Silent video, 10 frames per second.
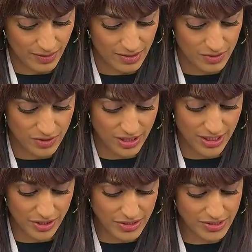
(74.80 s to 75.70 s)
Switching
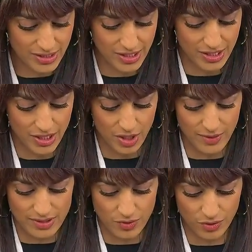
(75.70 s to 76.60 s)
gears,
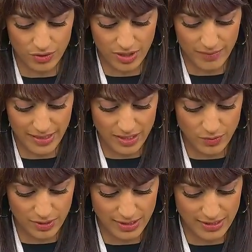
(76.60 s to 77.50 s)
U.S. Northern Command
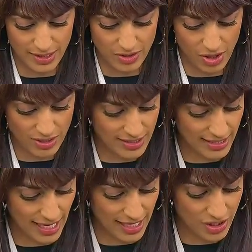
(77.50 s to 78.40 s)
will conduct
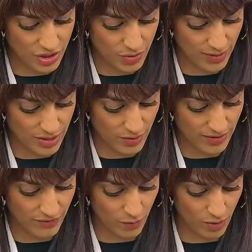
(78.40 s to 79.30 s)
Arctic Edge
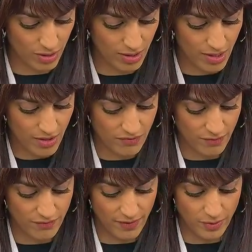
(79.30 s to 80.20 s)
2024
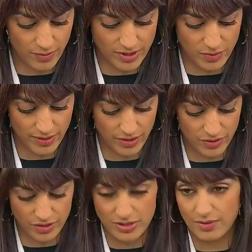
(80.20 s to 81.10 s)
from February
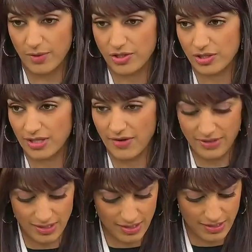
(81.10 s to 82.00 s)
23rd to March
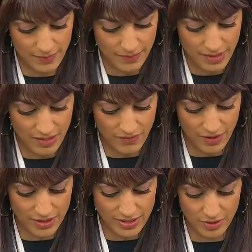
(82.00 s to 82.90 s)
11th in
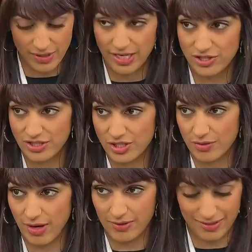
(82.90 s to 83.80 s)
various locations
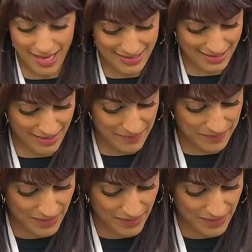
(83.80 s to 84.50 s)
throughout Alaska.